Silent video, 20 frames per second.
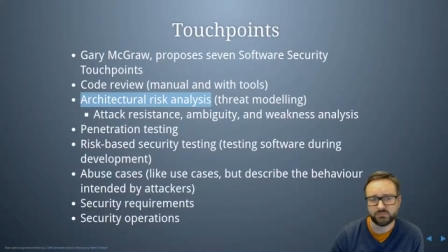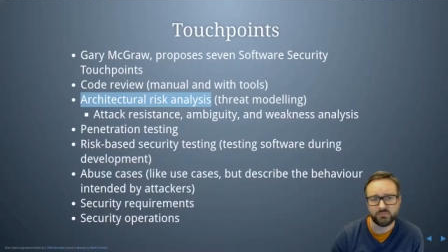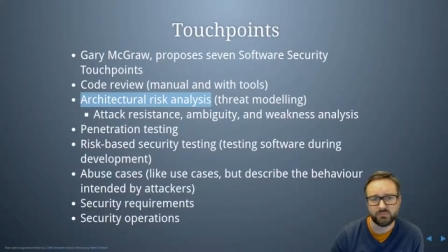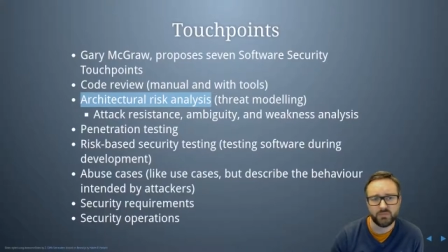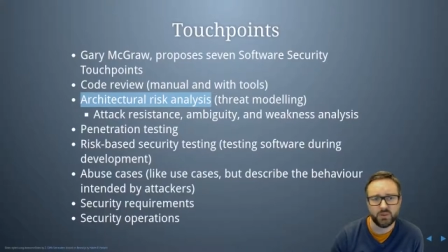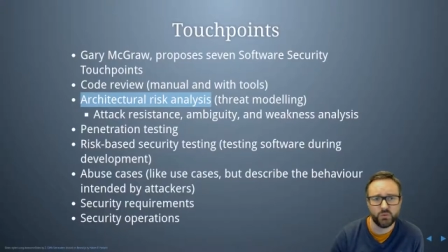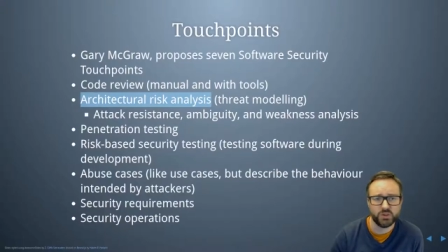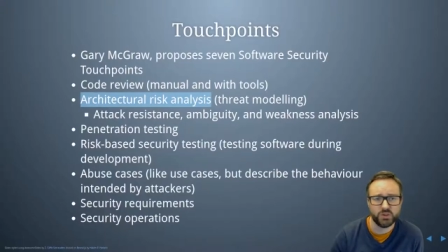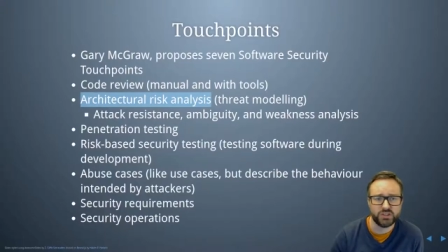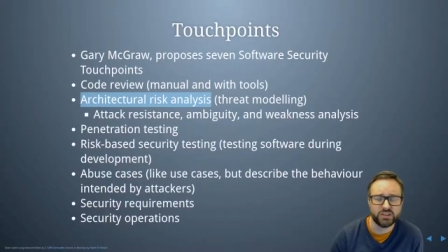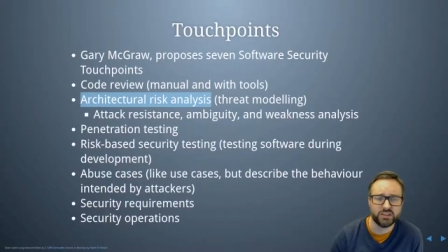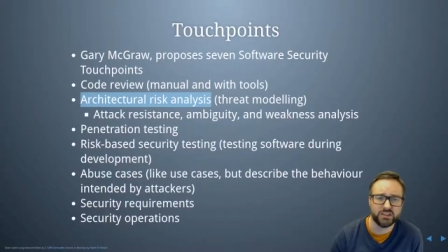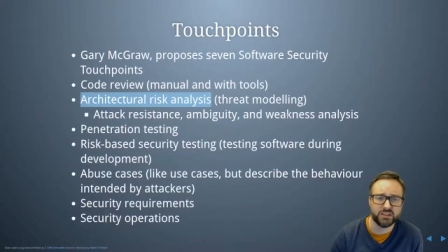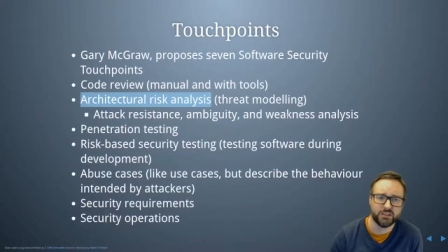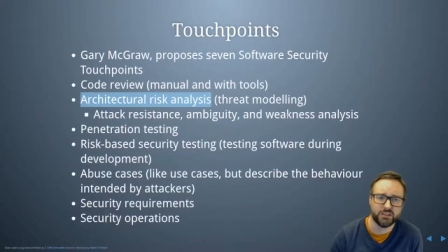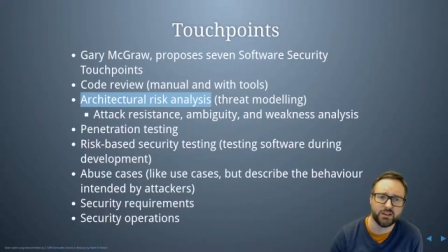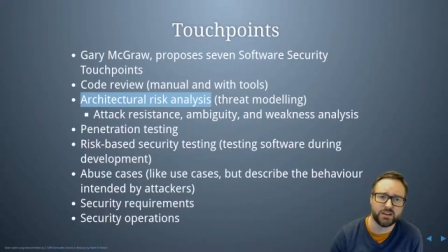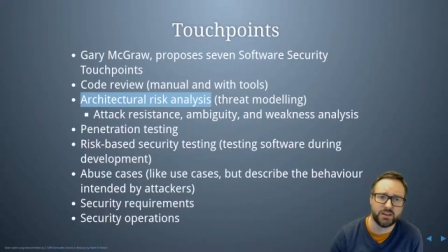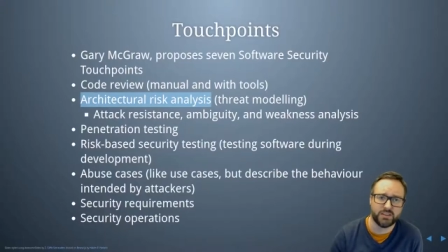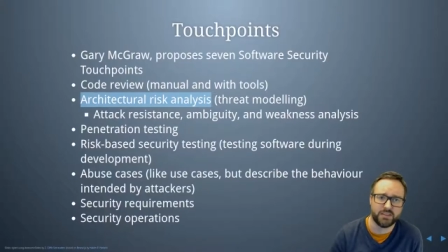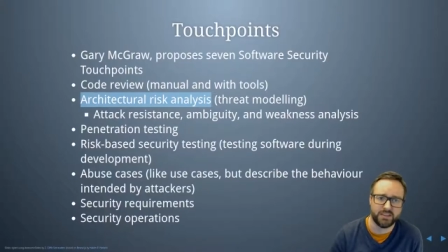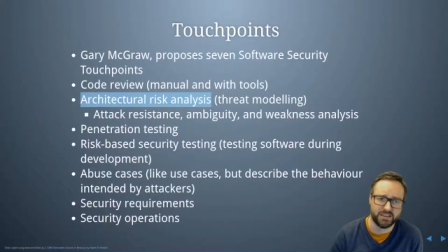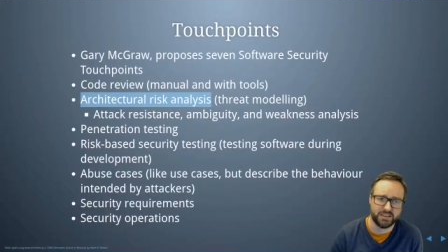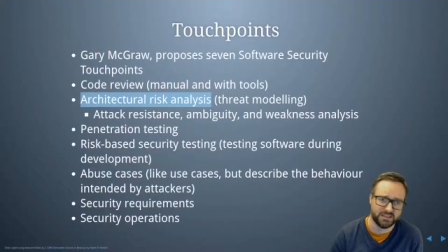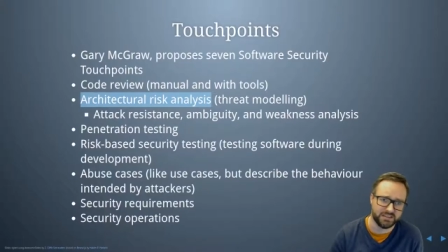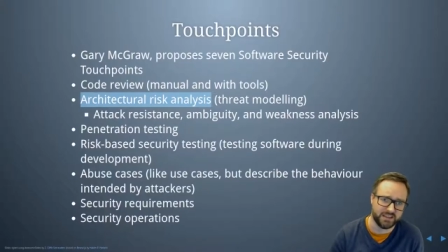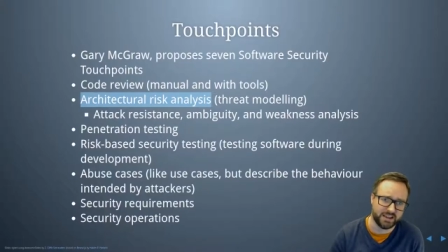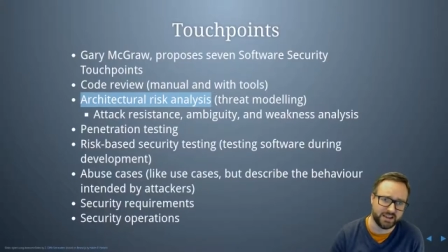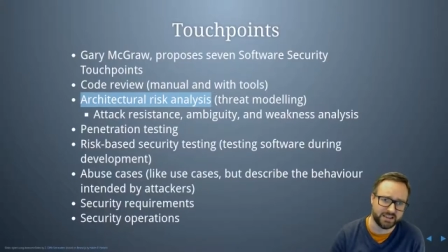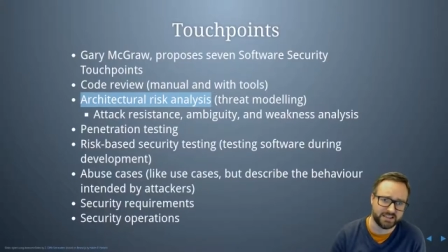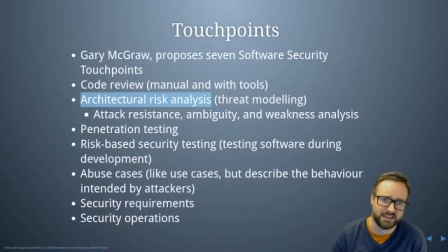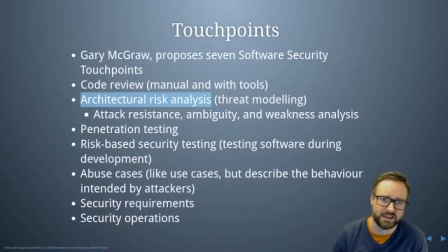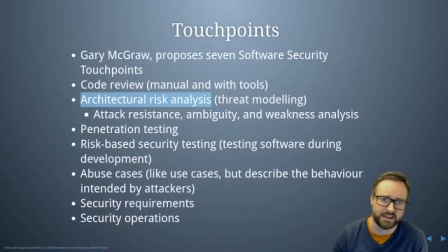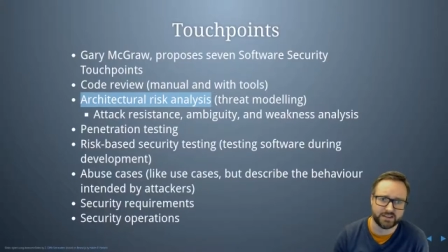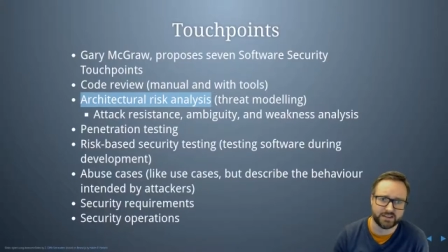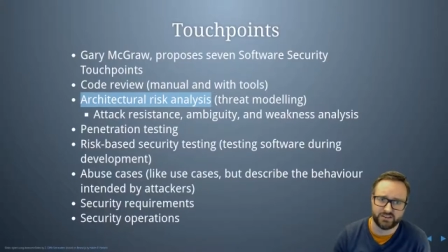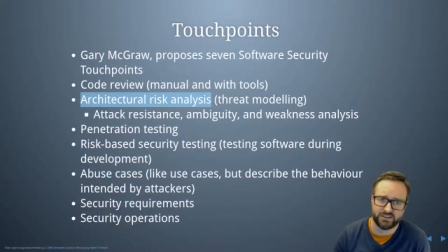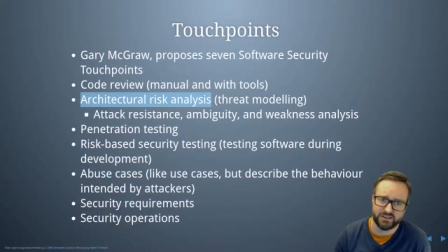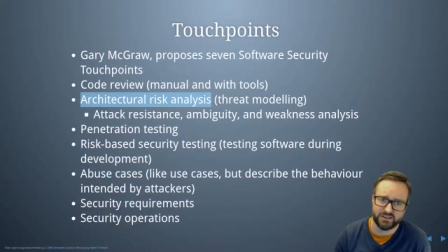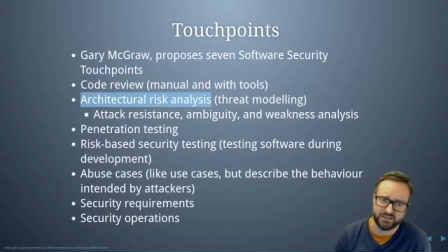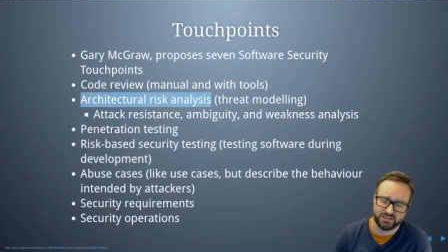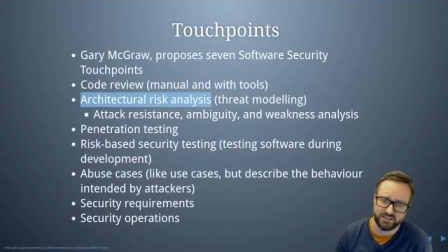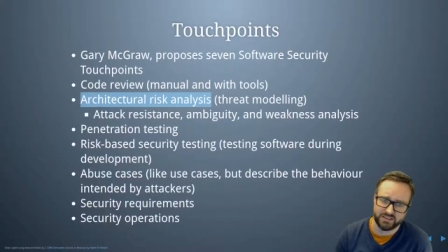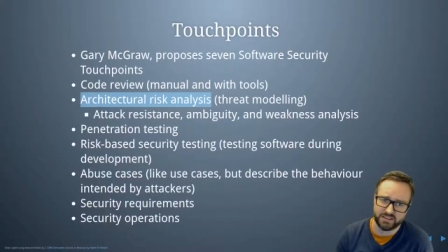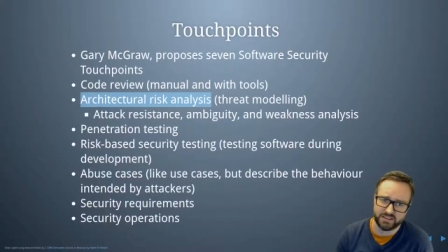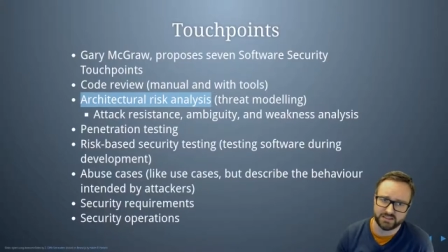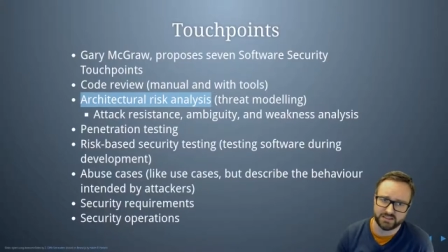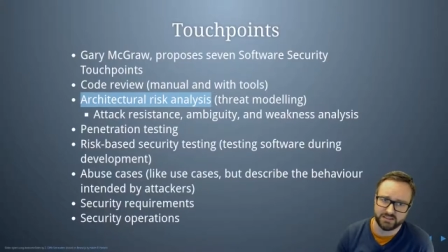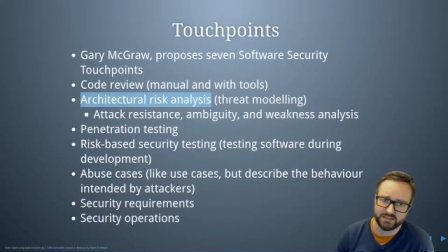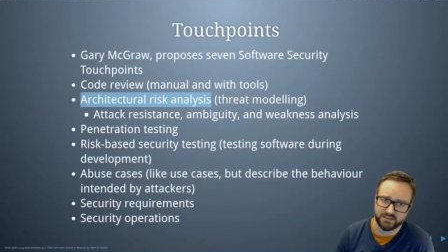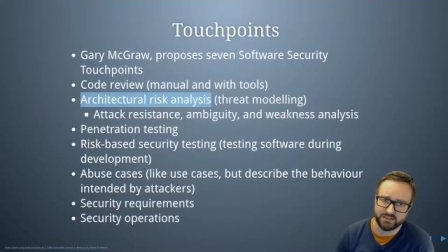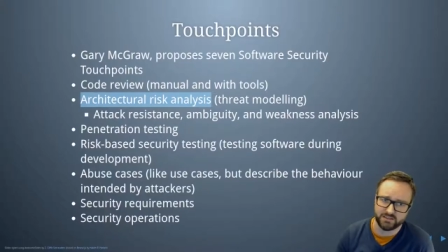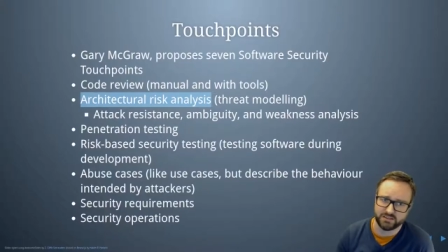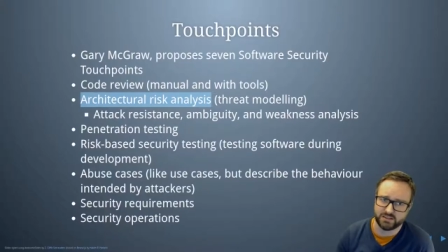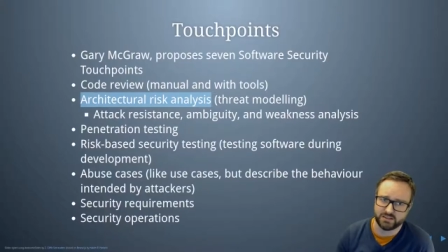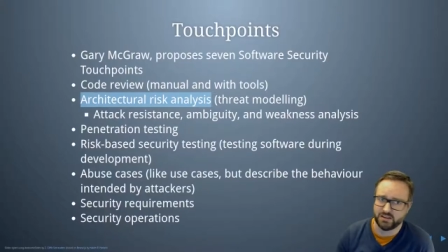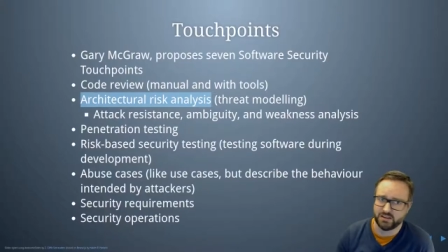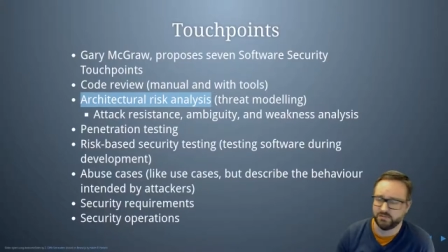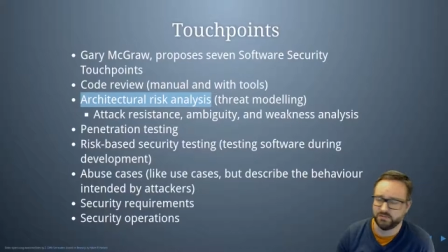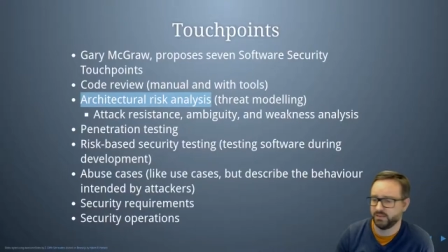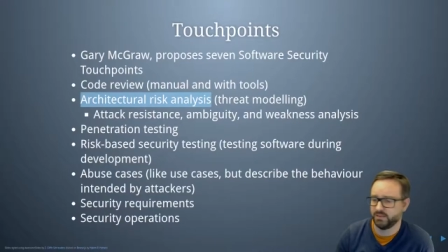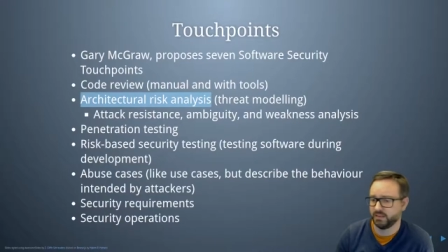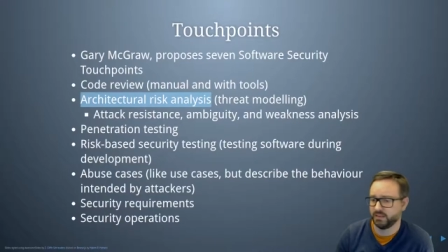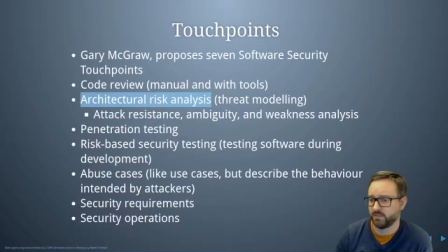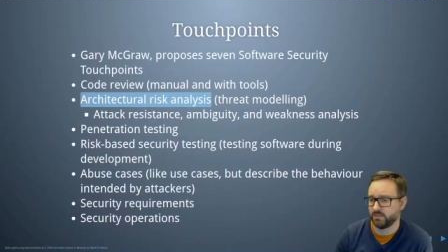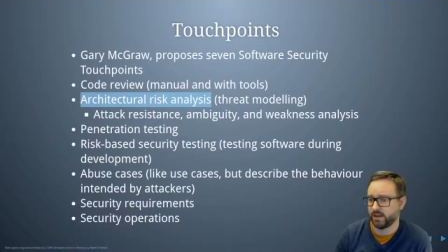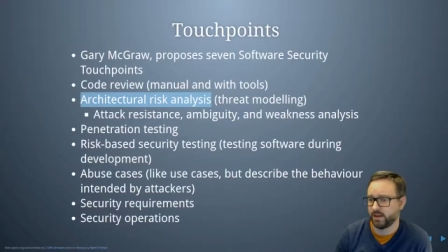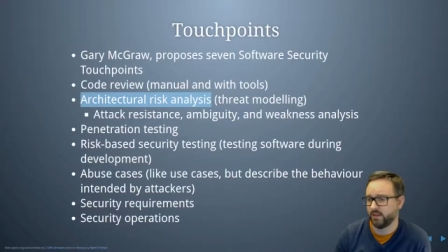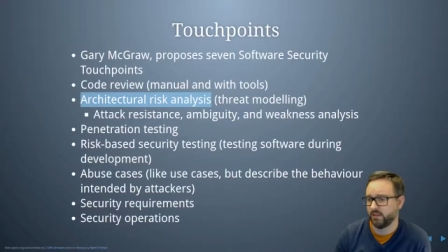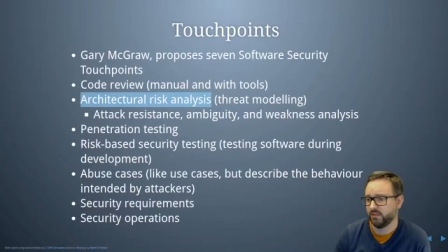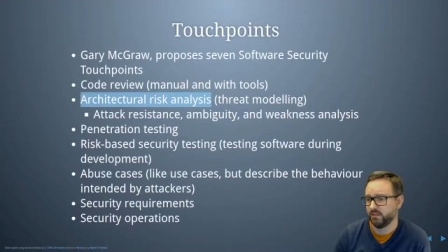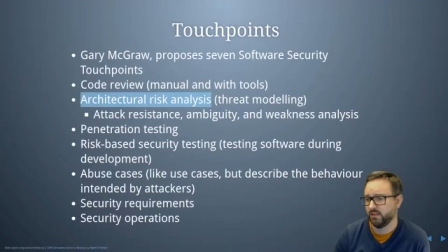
which you could look at things like attack trees and that to, to kind of think about.